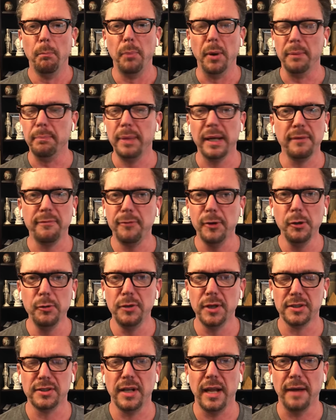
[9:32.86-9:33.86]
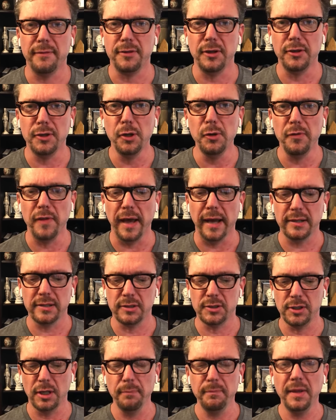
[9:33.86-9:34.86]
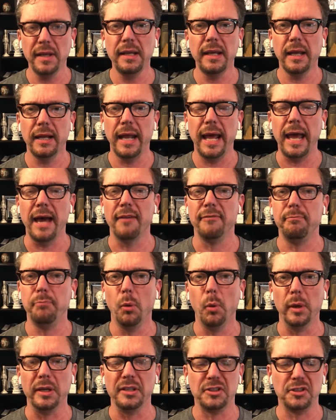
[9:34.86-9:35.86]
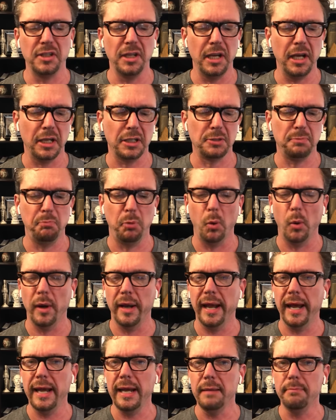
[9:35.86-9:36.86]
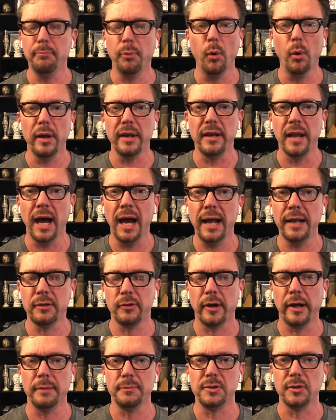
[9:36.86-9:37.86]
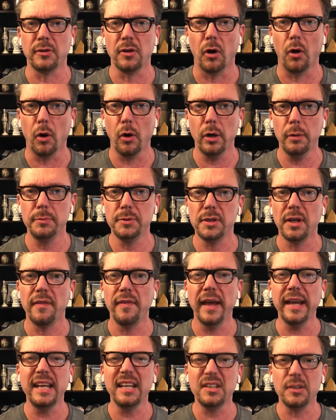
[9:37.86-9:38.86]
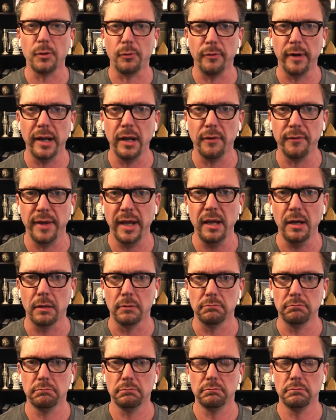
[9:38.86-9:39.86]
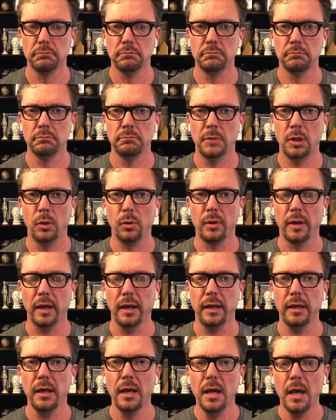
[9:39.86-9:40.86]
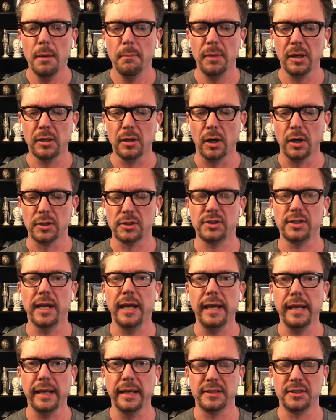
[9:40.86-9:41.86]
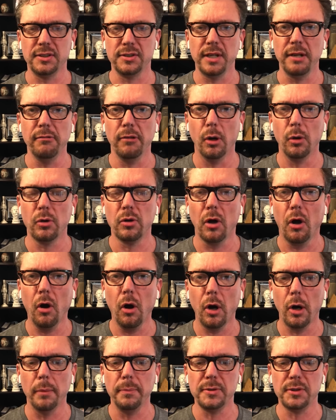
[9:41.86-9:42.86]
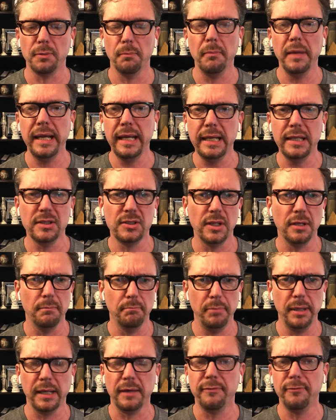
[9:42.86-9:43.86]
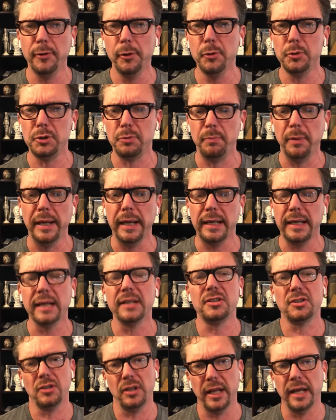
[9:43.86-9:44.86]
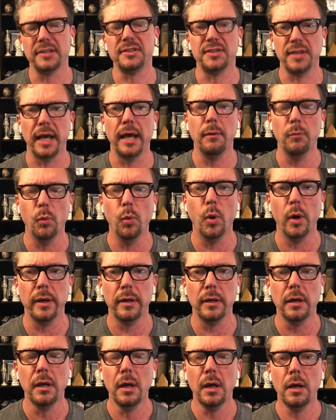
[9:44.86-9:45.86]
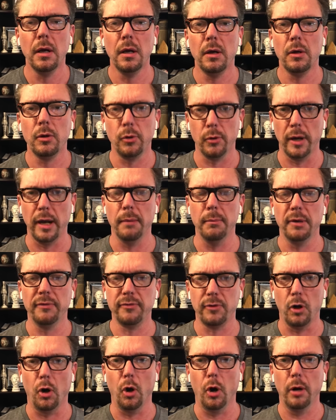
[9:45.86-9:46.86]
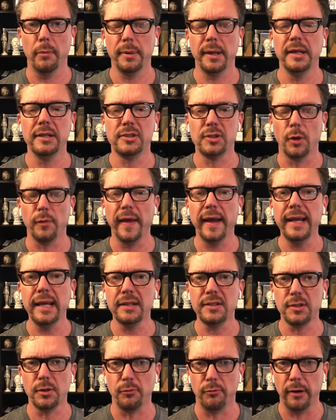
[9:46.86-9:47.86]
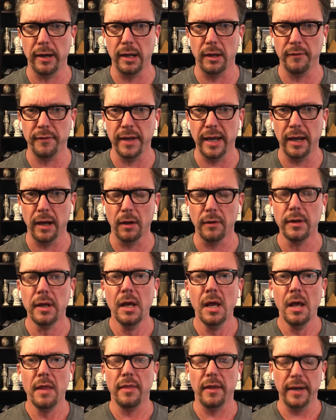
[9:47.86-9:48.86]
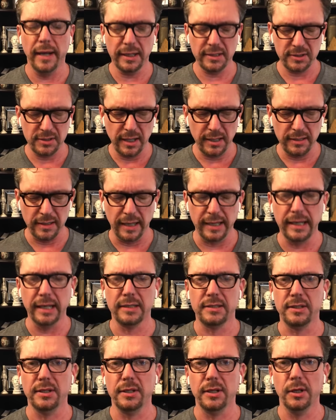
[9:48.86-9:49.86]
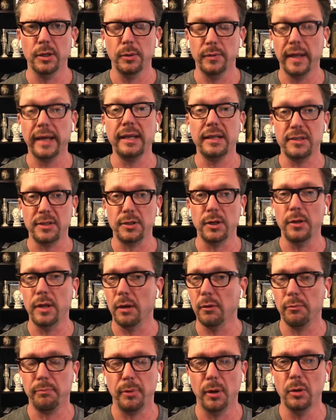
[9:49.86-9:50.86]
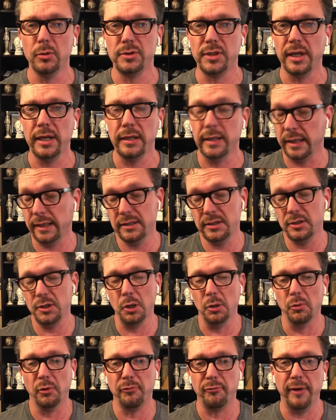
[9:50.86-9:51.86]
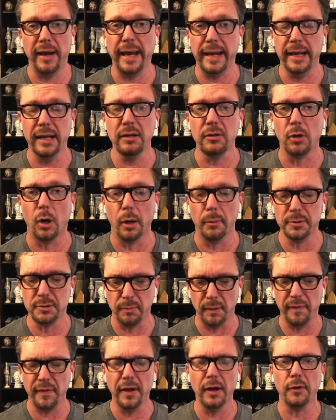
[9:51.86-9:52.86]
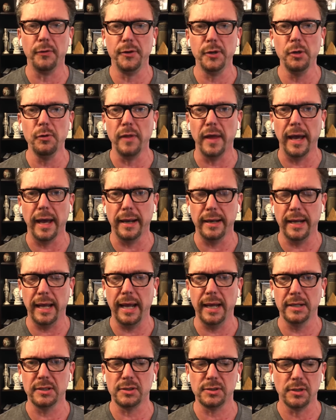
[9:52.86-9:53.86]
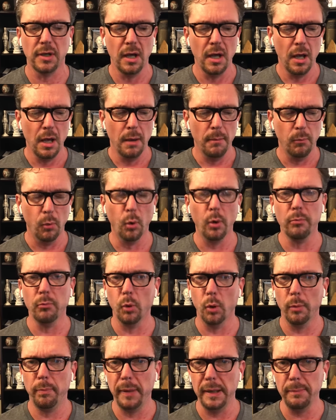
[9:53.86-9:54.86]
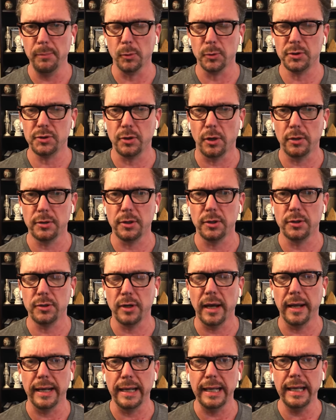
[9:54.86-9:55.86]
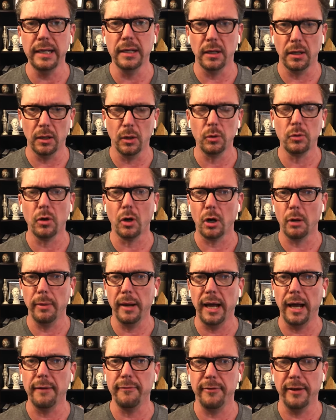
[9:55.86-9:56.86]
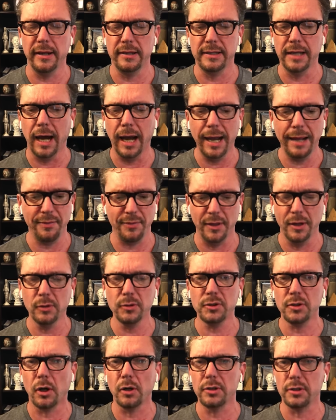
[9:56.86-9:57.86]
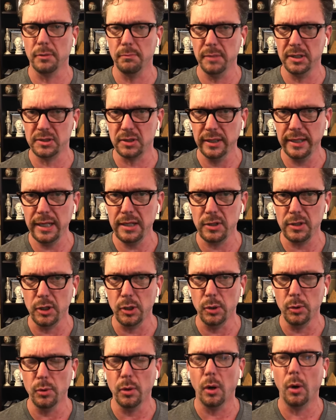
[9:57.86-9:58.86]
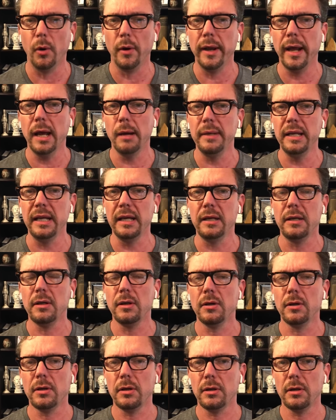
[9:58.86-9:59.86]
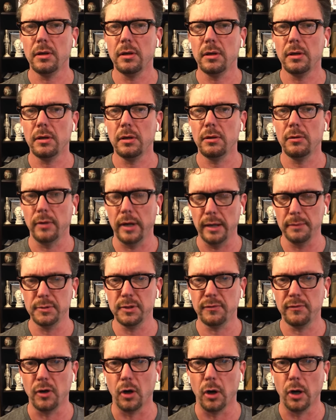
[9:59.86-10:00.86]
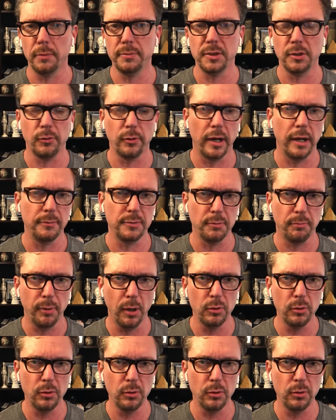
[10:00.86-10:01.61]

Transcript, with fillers: But big food doesn't have to do that. Something can have zero point six, zero point eight, zero point nine grams of carbs. They get to round down, okay? Because saying it's zero carbs means in big food speak, it's less than one gram of carb. And so they get to round down. The next thing they get to do, they get to do that with protein. They get to do it with fat and carbs, but they'll do that as more and more people start to try to eat a low-carb, high-fat diet, they'll start to mislead you on how many grams of carbs and grams of